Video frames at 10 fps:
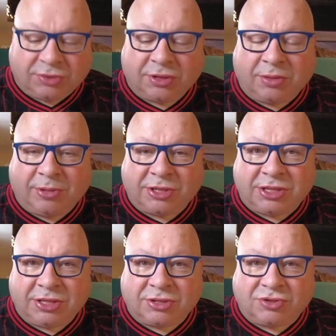A little bit of
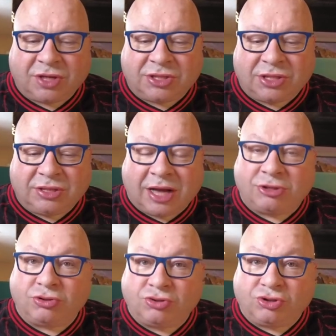Caesar dressing,
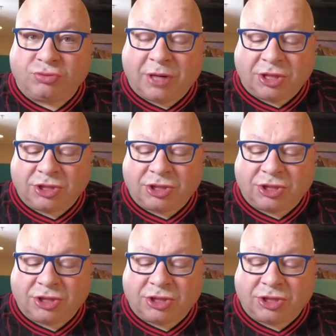not too, too much.